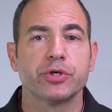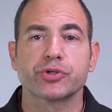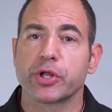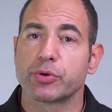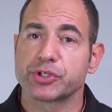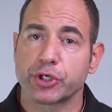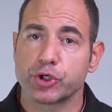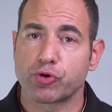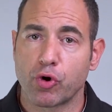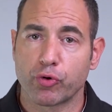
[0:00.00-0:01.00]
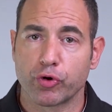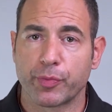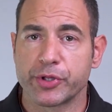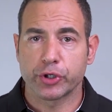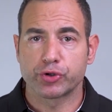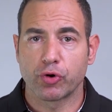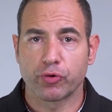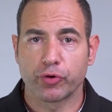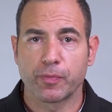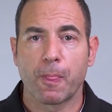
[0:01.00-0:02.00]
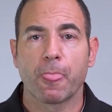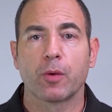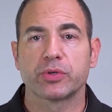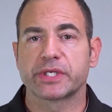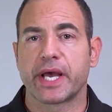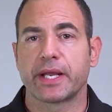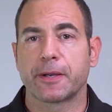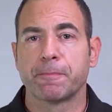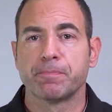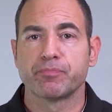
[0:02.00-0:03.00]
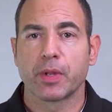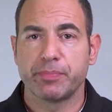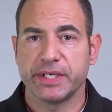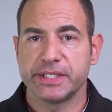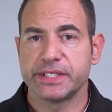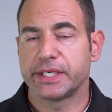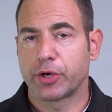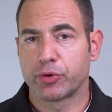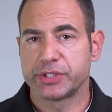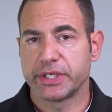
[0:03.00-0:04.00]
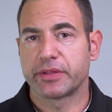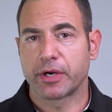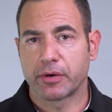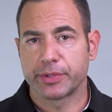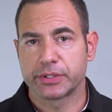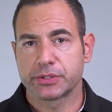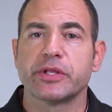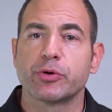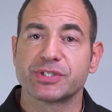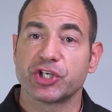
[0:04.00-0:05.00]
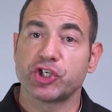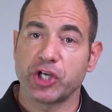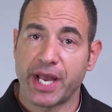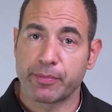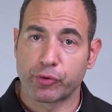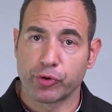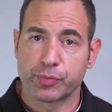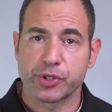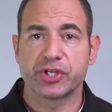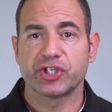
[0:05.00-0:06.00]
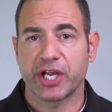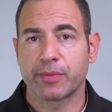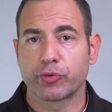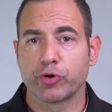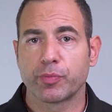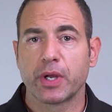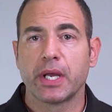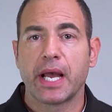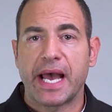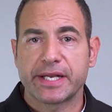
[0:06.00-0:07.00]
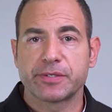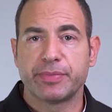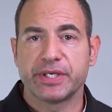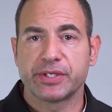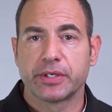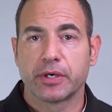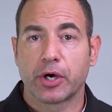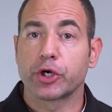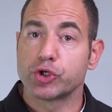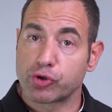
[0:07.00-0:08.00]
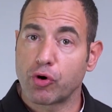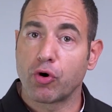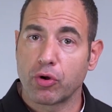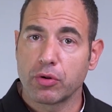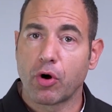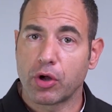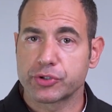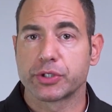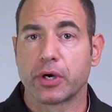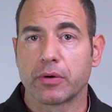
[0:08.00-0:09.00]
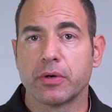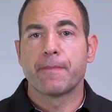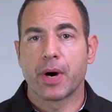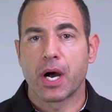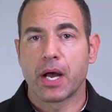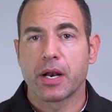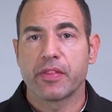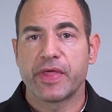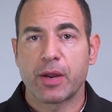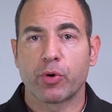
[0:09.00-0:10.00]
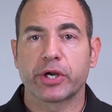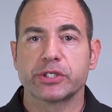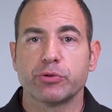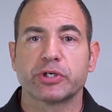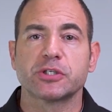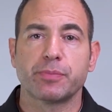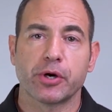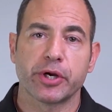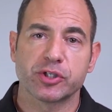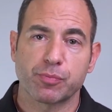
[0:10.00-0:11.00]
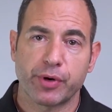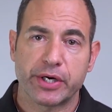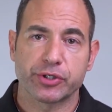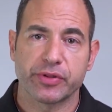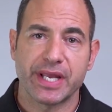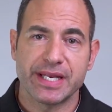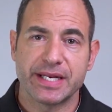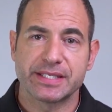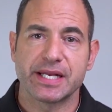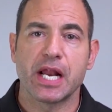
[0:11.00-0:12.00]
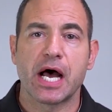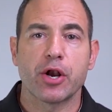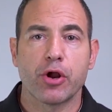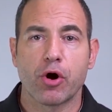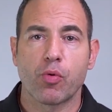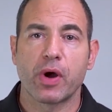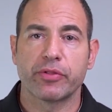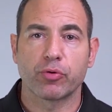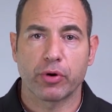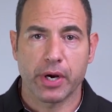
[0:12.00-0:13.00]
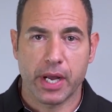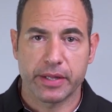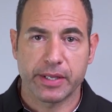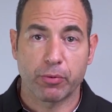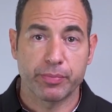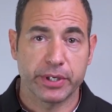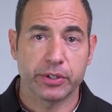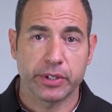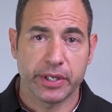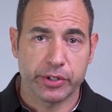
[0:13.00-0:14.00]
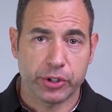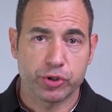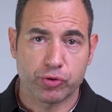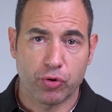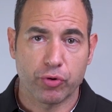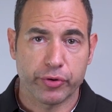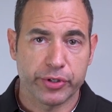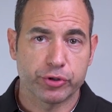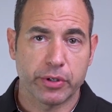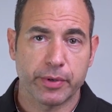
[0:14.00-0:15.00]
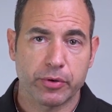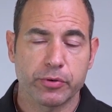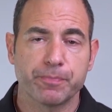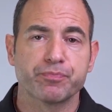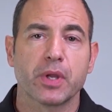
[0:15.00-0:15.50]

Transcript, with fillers: So there was a control group, and the control group was getting PT and OT therapies. Then there was a sham group. So the sham group had to be a control also, but they were to experience pressure. They needed to not know whether or not they were being in the control or the treatment group.